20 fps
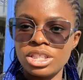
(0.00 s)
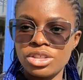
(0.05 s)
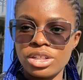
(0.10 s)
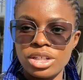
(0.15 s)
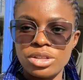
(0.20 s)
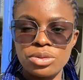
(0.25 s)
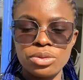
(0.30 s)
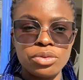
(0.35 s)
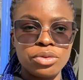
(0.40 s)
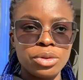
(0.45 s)
trying
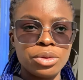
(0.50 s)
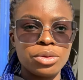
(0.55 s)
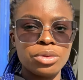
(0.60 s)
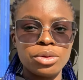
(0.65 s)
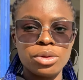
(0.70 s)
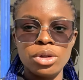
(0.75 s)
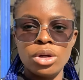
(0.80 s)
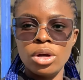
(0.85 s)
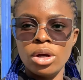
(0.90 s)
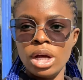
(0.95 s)
to fail
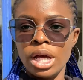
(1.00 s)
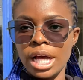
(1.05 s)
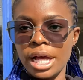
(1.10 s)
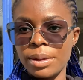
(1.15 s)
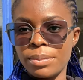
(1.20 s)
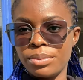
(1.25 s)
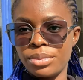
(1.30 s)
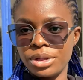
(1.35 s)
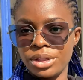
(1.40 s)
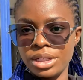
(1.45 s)
you
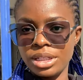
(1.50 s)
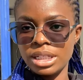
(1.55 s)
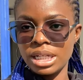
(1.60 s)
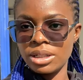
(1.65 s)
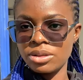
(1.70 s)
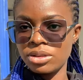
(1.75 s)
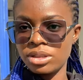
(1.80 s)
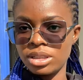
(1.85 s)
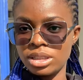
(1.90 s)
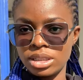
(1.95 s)
and bringing
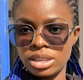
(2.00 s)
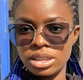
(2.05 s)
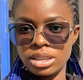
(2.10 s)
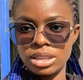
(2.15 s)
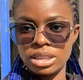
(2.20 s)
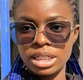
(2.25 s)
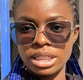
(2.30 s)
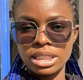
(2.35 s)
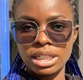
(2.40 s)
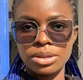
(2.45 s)
out things
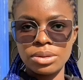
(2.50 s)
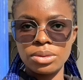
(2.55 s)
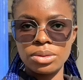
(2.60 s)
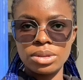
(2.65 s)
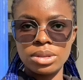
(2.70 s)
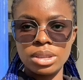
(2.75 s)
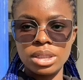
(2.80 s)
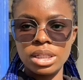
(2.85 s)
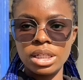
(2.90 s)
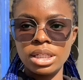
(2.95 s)
that are
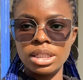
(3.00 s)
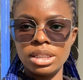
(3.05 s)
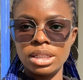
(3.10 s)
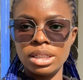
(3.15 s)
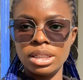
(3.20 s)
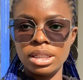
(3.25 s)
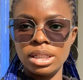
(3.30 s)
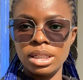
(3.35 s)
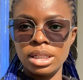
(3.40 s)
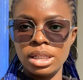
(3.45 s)
not
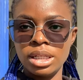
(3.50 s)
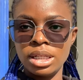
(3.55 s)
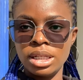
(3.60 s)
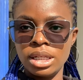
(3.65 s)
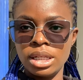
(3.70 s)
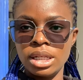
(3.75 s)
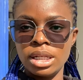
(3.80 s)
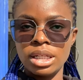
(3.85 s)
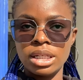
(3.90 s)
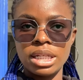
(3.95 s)
in,
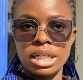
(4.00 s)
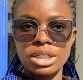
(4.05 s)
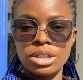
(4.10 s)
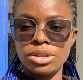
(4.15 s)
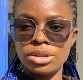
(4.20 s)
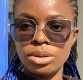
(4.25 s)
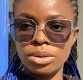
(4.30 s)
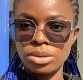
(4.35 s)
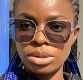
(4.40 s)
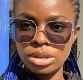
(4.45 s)
that they
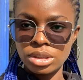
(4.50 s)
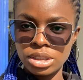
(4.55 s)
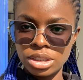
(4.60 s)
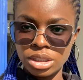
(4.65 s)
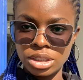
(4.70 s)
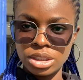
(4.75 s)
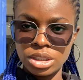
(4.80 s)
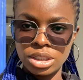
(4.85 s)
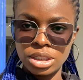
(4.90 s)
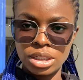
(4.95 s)
don't
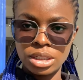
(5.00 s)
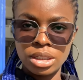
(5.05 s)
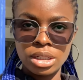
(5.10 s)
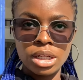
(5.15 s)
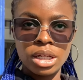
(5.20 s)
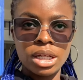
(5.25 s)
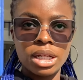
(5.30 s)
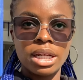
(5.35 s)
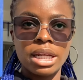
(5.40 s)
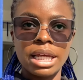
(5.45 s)
teach,
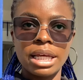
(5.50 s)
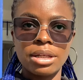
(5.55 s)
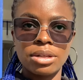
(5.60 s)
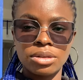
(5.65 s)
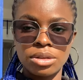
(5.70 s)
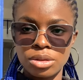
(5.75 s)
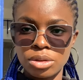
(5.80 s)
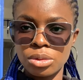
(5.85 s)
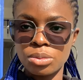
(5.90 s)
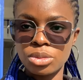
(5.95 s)
like
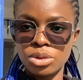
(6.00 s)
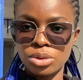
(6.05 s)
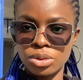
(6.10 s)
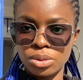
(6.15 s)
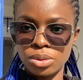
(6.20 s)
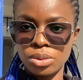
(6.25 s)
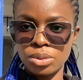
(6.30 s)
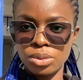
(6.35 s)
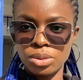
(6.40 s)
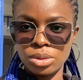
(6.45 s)
some
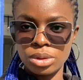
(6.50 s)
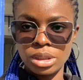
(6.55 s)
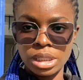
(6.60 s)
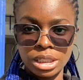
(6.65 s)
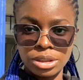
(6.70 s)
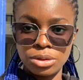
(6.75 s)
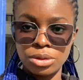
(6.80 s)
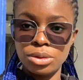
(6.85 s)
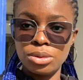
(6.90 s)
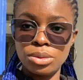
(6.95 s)
schools
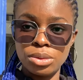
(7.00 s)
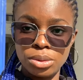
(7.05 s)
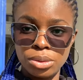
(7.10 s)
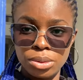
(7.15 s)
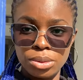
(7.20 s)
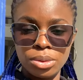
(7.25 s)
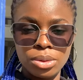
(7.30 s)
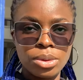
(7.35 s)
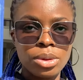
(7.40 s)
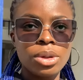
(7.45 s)
that you
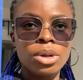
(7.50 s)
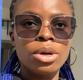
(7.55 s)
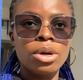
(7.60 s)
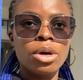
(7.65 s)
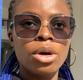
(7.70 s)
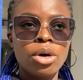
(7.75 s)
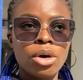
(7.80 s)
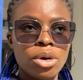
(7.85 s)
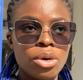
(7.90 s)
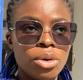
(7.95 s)
know
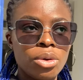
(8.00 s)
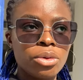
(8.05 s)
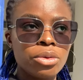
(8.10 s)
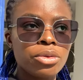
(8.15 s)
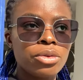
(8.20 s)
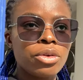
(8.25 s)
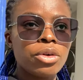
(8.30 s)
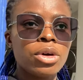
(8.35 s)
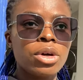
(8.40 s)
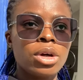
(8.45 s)

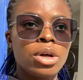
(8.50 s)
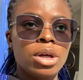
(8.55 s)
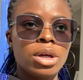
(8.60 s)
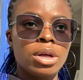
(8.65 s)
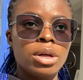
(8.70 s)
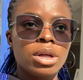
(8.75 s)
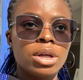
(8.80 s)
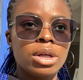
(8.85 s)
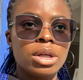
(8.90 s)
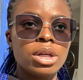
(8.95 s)
of,
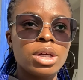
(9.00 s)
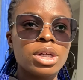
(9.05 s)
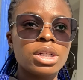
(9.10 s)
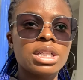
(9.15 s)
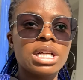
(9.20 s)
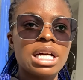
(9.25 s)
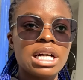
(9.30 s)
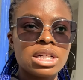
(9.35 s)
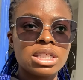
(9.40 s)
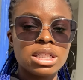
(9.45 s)
they
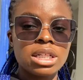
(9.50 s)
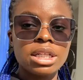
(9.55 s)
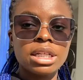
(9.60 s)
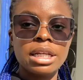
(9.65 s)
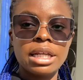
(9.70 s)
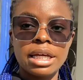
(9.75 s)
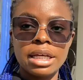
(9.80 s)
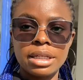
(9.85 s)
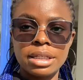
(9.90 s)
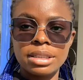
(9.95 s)
actually,
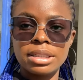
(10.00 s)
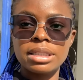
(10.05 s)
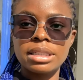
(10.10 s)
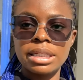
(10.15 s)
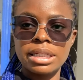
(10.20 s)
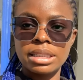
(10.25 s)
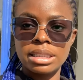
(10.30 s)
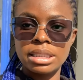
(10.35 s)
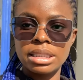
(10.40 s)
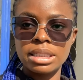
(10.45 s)
like,
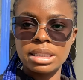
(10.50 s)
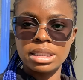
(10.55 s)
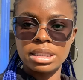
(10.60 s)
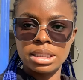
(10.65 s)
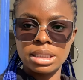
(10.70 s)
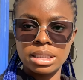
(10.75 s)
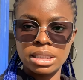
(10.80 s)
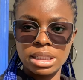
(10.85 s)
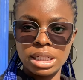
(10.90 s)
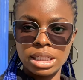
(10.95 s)
set
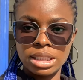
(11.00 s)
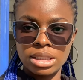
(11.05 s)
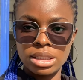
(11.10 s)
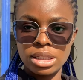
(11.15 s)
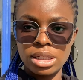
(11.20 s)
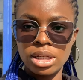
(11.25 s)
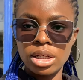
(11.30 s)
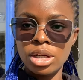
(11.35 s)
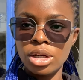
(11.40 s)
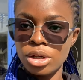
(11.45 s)
things that
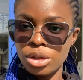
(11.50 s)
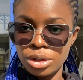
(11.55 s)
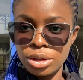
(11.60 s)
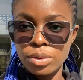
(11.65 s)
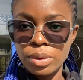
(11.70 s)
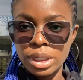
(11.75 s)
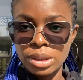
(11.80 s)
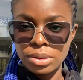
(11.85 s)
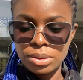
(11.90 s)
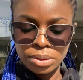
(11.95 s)
you
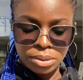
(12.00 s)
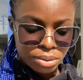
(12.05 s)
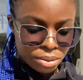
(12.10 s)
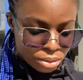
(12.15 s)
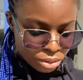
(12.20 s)
are taught.